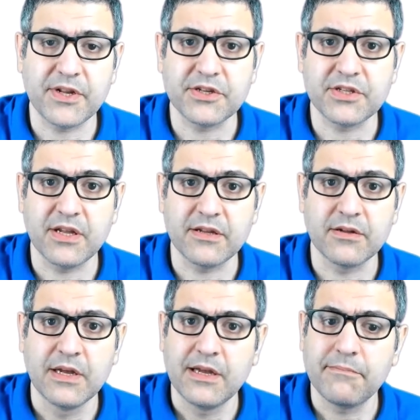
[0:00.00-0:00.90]
they
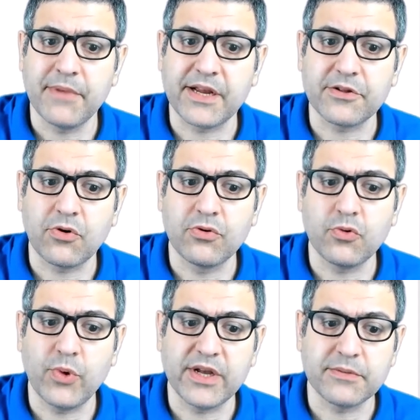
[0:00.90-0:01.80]
make it all the
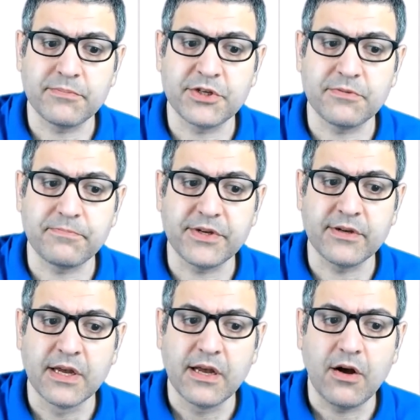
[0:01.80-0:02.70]
way BGP
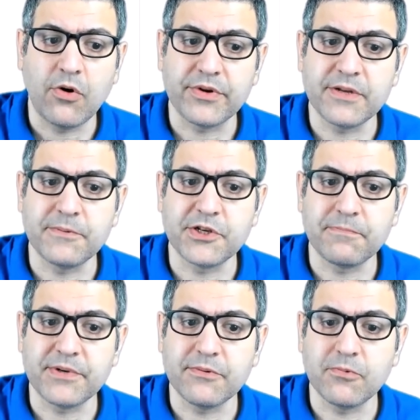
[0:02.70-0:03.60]
or
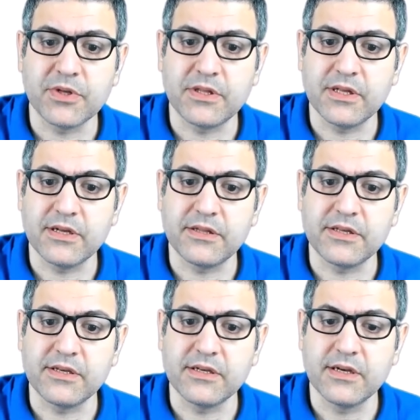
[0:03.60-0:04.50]
eBGP with
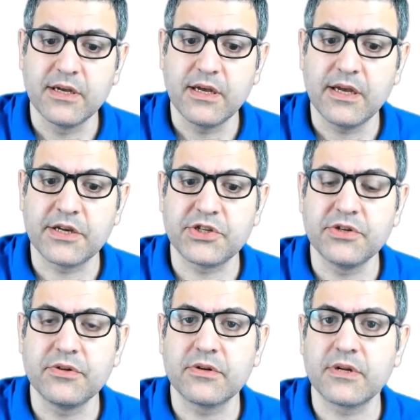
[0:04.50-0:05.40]
the
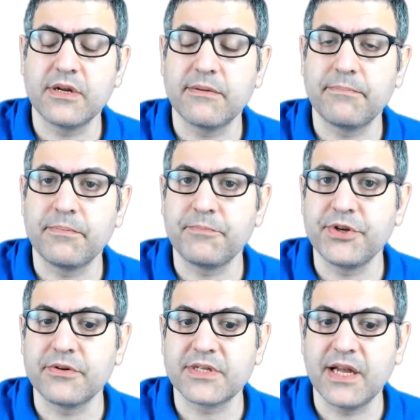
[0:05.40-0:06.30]
exterior
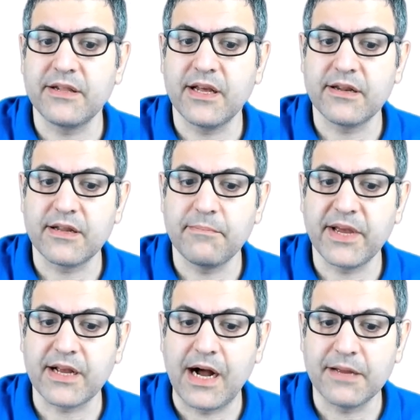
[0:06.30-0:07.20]
peers, and then they make
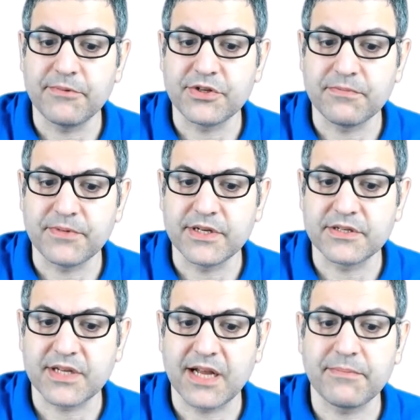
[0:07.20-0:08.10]
iBGP
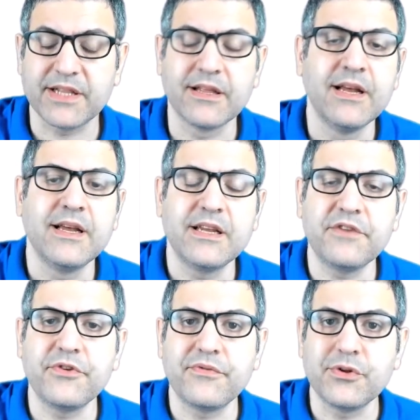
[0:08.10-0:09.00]
inside. But
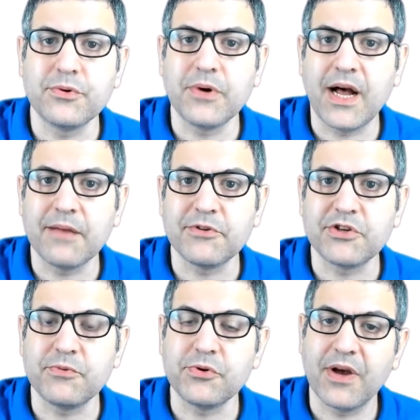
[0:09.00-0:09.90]
even if you do iBGP,
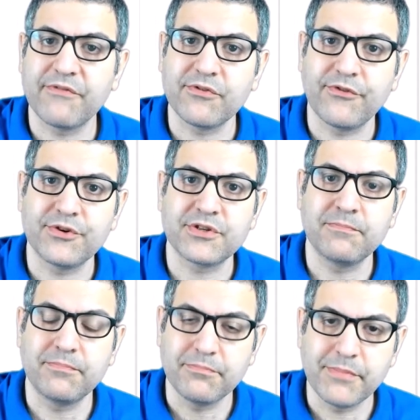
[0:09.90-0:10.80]
you have to first
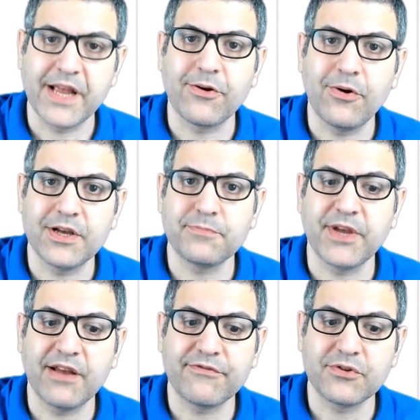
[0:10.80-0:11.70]
make
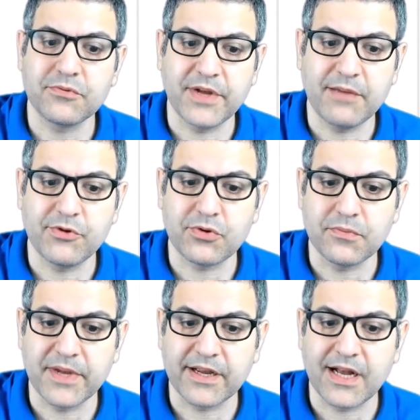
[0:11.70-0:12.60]
OSPF to be able to
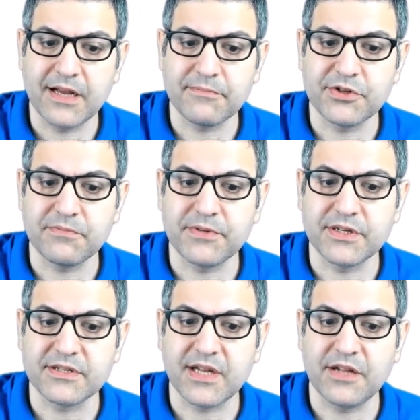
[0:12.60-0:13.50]
make iBGP
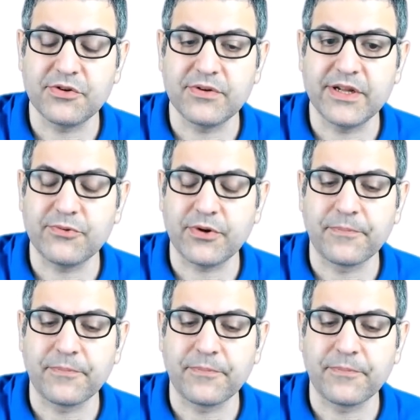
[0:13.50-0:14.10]
inside your network.